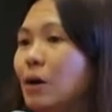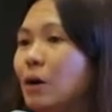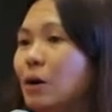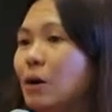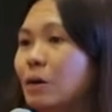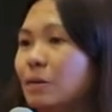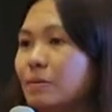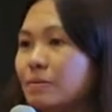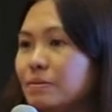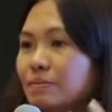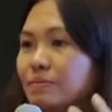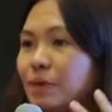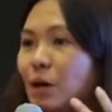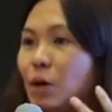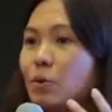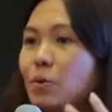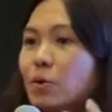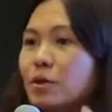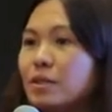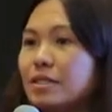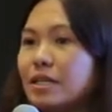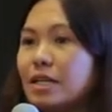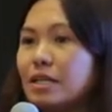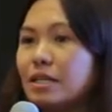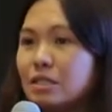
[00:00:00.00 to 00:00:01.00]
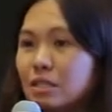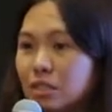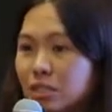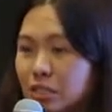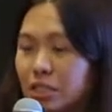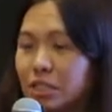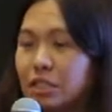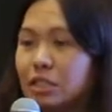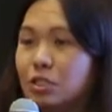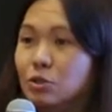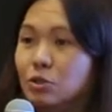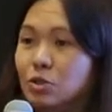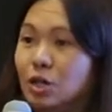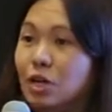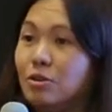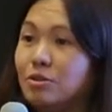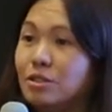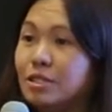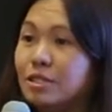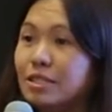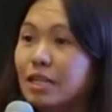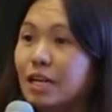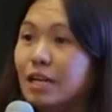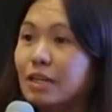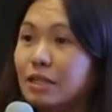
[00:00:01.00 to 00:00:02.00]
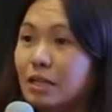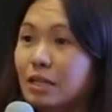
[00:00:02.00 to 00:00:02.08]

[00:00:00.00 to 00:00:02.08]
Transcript: With a series of activi